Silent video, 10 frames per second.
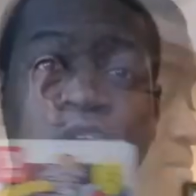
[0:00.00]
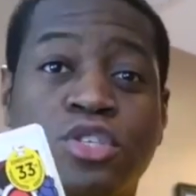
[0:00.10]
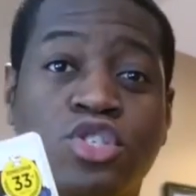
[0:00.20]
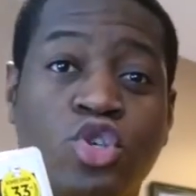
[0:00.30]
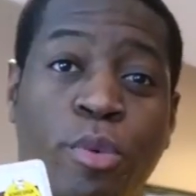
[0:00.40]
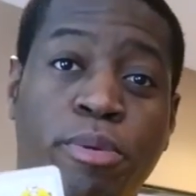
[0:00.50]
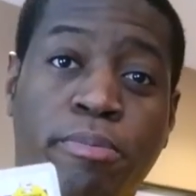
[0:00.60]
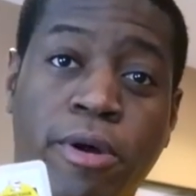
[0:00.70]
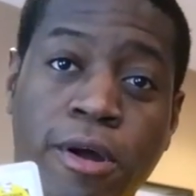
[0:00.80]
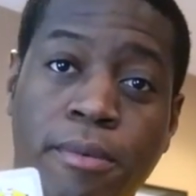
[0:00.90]
Super
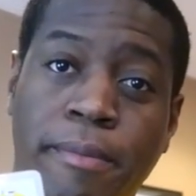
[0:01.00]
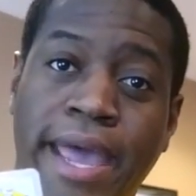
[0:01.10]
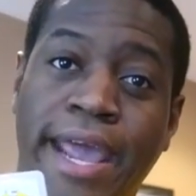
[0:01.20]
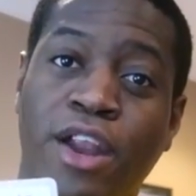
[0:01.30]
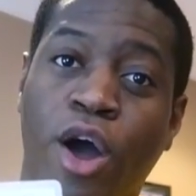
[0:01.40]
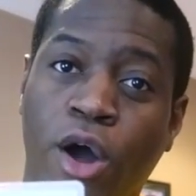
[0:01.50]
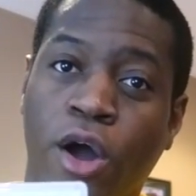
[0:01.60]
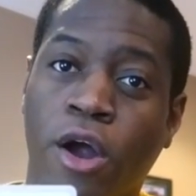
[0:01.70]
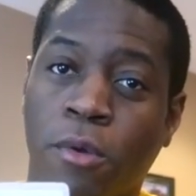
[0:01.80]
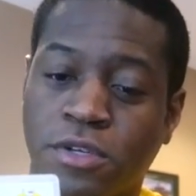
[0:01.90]
Bomberman R,